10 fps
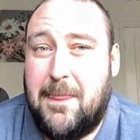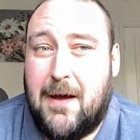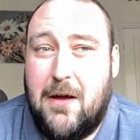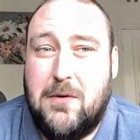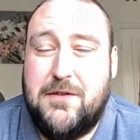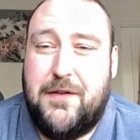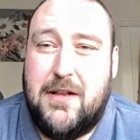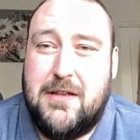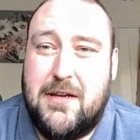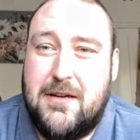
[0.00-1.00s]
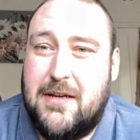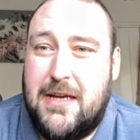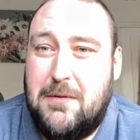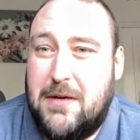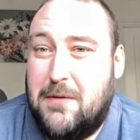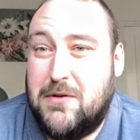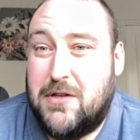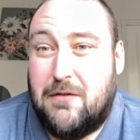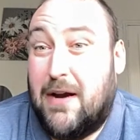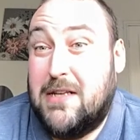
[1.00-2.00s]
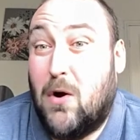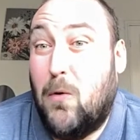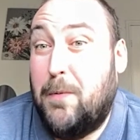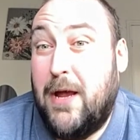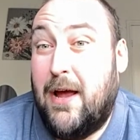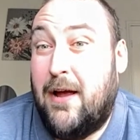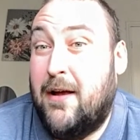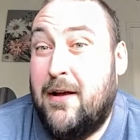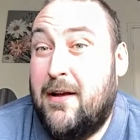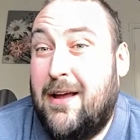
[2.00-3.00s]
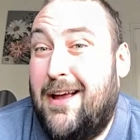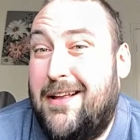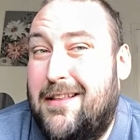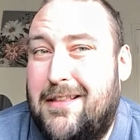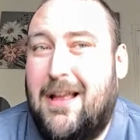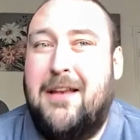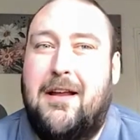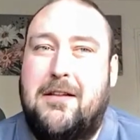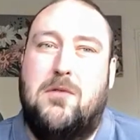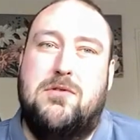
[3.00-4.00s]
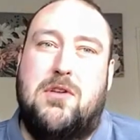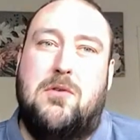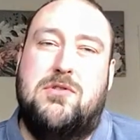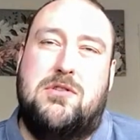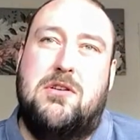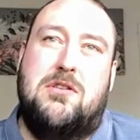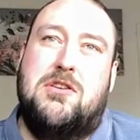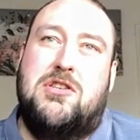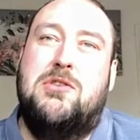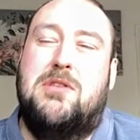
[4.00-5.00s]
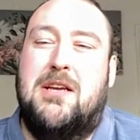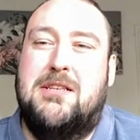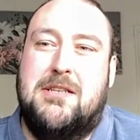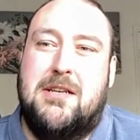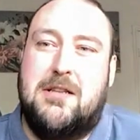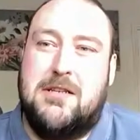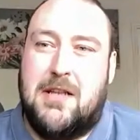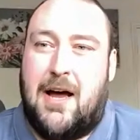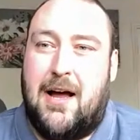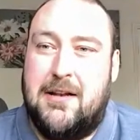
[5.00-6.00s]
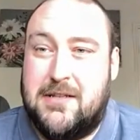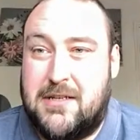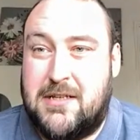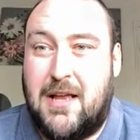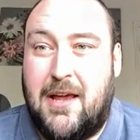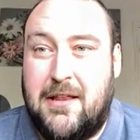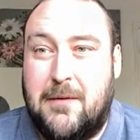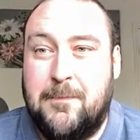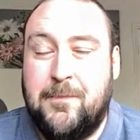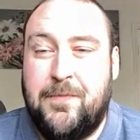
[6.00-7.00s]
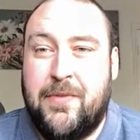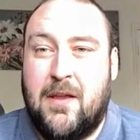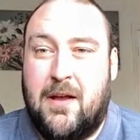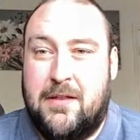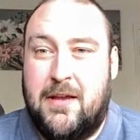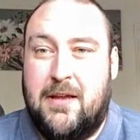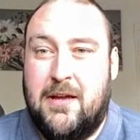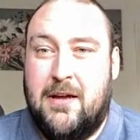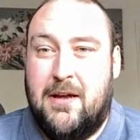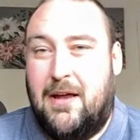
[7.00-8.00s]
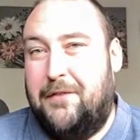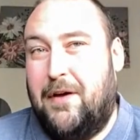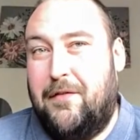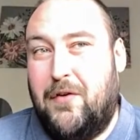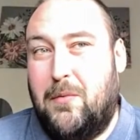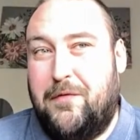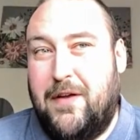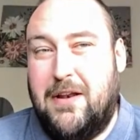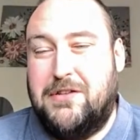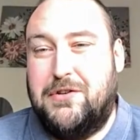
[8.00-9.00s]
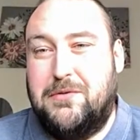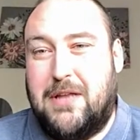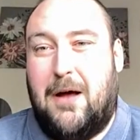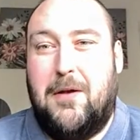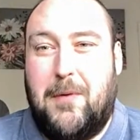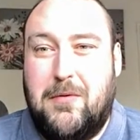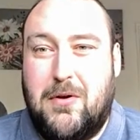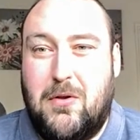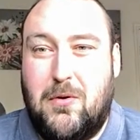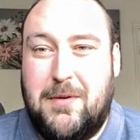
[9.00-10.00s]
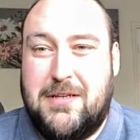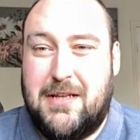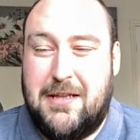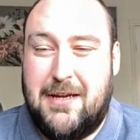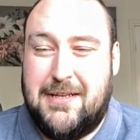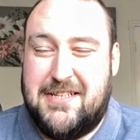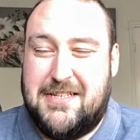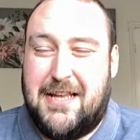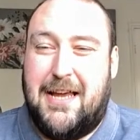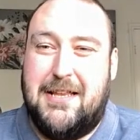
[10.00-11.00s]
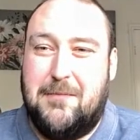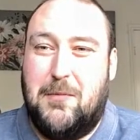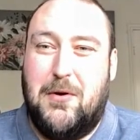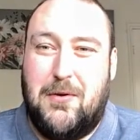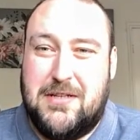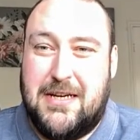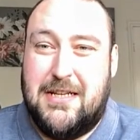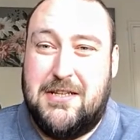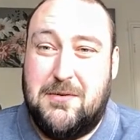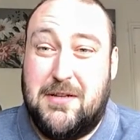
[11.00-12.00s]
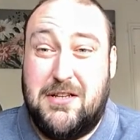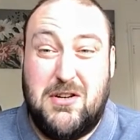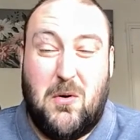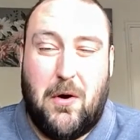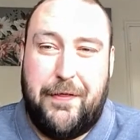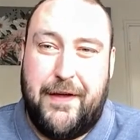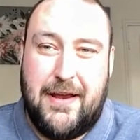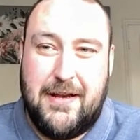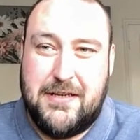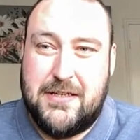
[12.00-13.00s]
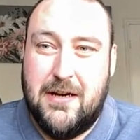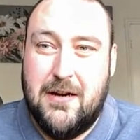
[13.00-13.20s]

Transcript: I always felt that he was the great hope here. And there's 2 things, isn't it? There's that and there's the stadium. I think if ever we're feeling too down about the club, I think it's the stadium that we all turn to and think, things